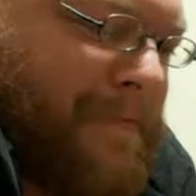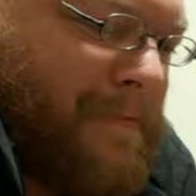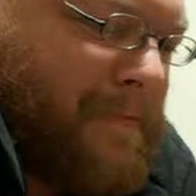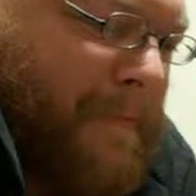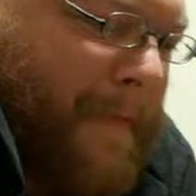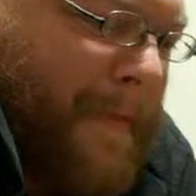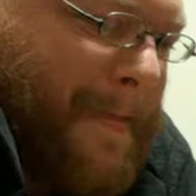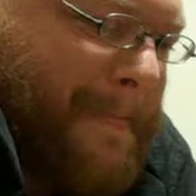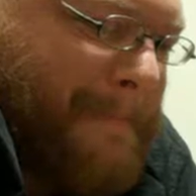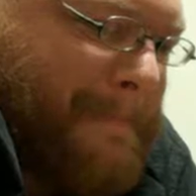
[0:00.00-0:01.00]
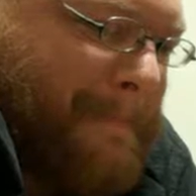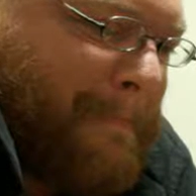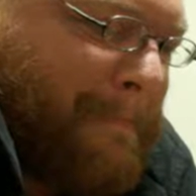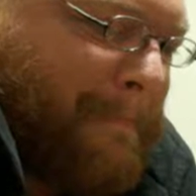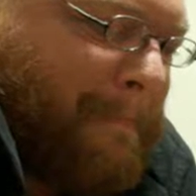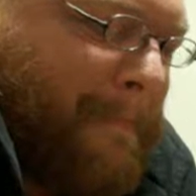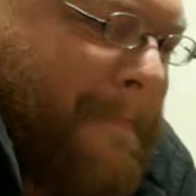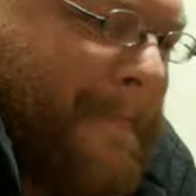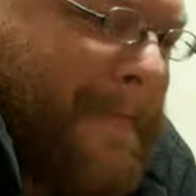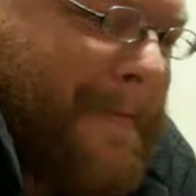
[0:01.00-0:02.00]
he's kind of an asshole too.
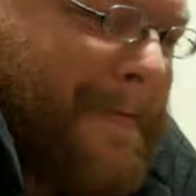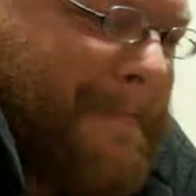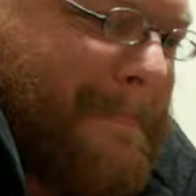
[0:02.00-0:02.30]
But he's on the